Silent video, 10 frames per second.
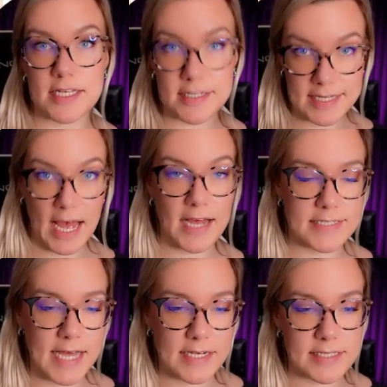the
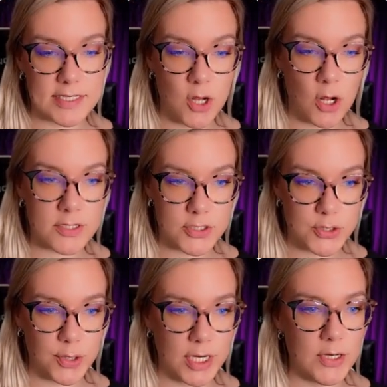exact text that's on the
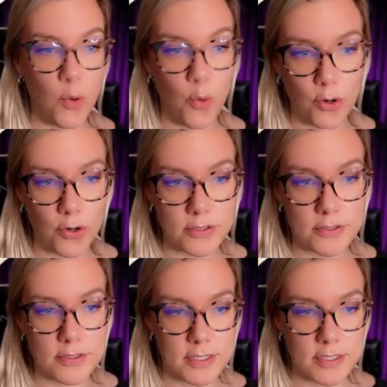screen or